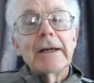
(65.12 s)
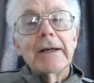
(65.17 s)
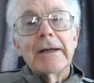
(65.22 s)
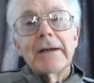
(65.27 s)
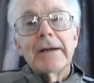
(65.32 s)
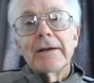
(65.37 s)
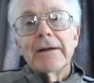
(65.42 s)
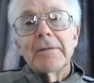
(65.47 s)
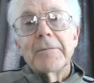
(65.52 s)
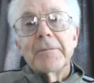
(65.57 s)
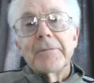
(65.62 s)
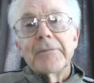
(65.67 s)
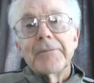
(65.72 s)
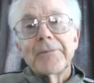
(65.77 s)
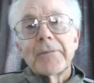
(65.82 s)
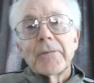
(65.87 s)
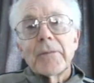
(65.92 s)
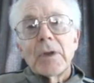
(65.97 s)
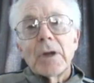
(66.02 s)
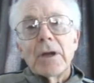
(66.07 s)
And um,
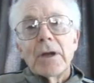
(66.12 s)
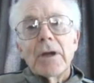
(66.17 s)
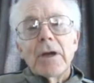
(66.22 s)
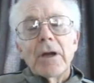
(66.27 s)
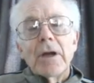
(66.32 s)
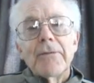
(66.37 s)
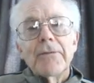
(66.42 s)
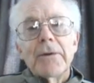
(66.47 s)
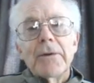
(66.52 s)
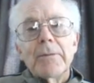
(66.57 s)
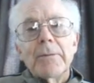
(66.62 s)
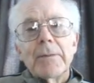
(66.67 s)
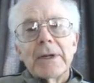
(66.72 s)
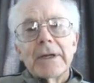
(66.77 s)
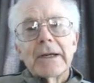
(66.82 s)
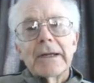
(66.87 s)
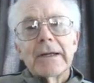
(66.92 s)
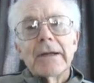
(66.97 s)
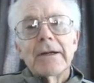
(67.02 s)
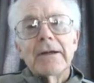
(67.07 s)
if you
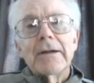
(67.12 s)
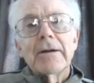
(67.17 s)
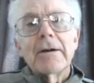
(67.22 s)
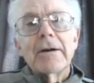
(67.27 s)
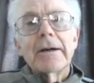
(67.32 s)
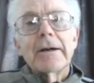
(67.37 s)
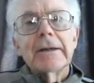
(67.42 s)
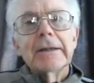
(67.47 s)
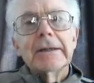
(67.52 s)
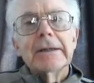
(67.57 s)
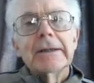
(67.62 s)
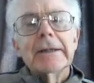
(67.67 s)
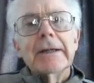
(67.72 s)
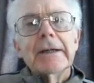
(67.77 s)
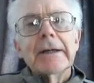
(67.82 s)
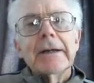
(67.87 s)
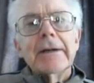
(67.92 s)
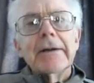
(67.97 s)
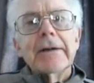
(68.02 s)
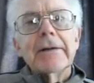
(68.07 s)
particularly like
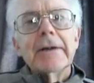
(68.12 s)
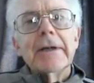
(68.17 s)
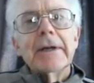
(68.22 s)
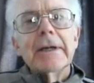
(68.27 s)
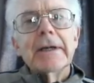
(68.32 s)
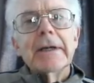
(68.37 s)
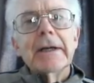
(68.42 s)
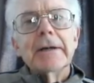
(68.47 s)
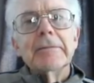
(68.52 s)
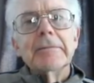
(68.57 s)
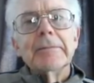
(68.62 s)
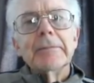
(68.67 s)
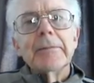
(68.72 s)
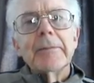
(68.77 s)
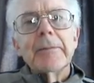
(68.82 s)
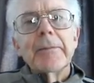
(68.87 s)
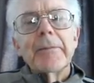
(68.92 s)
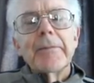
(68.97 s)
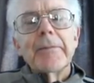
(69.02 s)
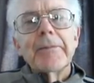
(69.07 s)
the
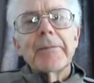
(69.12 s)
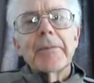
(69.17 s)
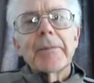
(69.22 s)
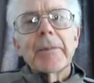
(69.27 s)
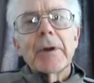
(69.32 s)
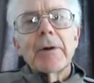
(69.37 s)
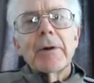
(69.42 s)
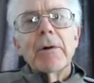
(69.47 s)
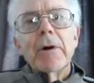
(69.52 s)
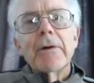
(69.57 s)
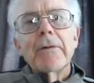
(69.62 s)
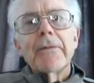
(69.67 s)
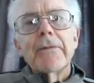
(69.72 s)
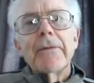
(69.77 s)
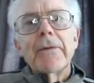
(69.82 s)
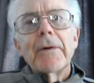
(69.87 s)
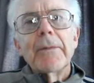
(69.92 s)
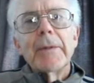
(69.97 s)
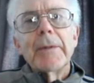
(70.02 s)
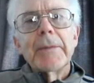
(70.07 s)
um, quote
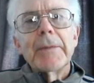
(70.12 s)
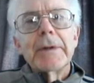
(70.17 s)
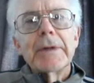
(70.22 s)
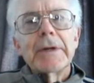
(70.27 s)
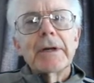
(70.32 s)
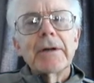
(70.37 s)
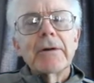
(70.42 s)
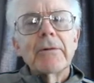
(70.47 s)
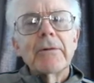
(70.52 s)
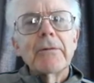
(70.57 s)
from a particular